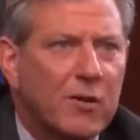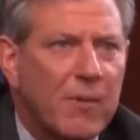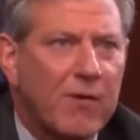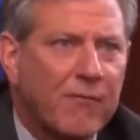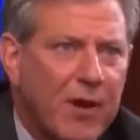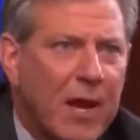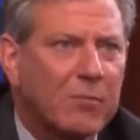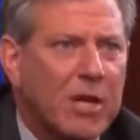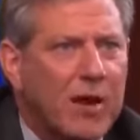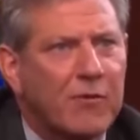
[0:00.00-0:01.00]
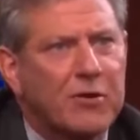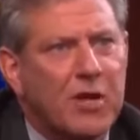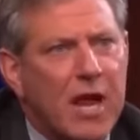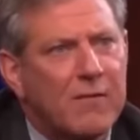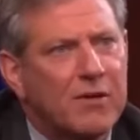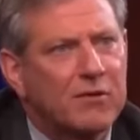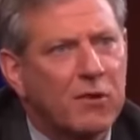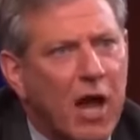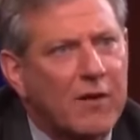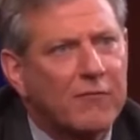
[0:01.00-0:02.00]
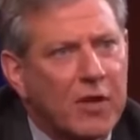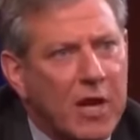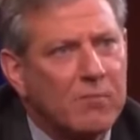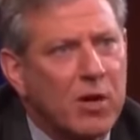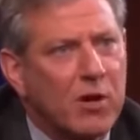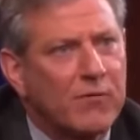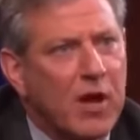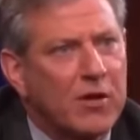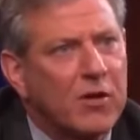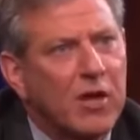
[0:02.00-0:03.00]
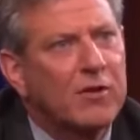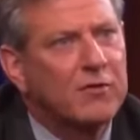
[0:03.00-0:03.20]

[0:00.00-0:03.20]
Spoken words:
to my family every day of his life damn near that